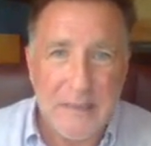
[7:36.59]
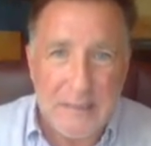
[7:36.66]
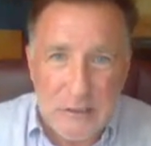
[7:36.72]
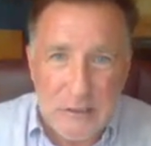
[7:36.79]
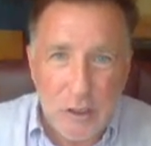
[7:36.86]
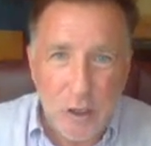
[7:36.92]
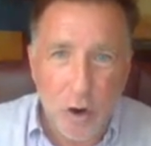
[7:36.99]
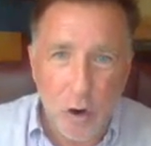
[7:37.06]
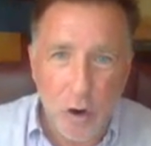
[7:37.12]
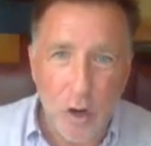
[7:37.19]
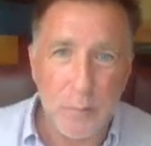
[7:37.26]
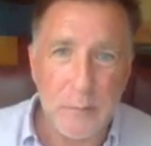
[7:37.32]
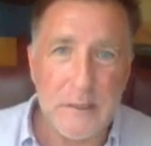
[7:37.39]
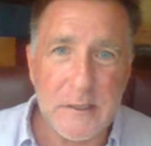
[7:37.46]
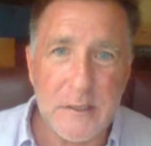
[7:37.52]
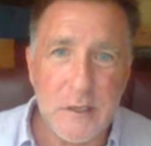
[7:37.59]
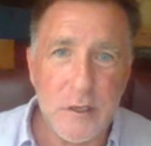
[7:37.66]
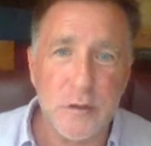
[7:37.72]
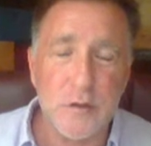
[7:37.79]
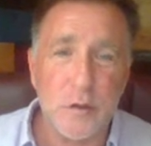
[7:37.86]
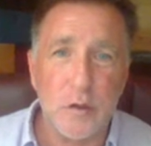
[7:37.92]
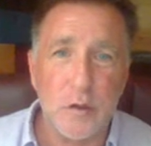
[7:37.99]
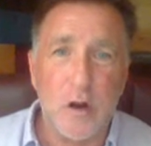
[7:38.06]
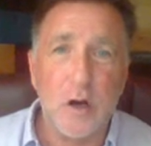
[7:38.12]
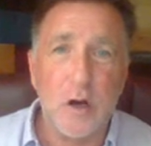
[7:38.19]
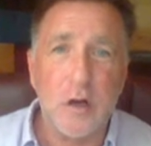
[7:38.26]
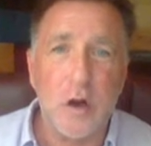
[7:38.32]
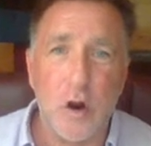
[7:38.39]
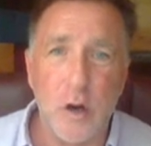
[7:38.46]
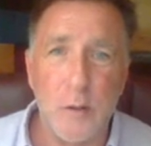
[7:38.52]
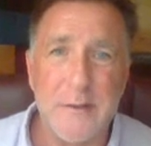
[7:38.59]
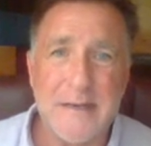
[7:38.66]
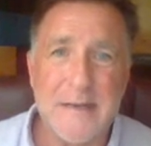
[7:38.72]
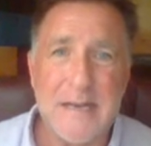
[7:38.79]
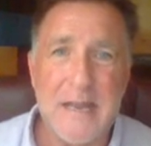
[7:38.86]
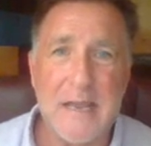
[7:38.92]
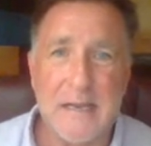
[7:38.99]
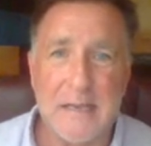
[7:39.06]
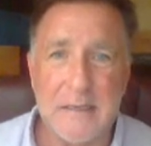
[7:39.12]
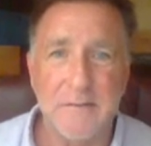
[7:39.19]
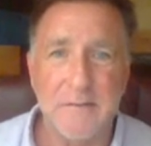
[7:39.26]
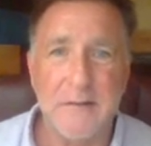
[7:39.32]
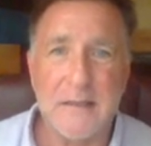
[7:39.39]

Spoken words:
that's carbon neutral or carbon negative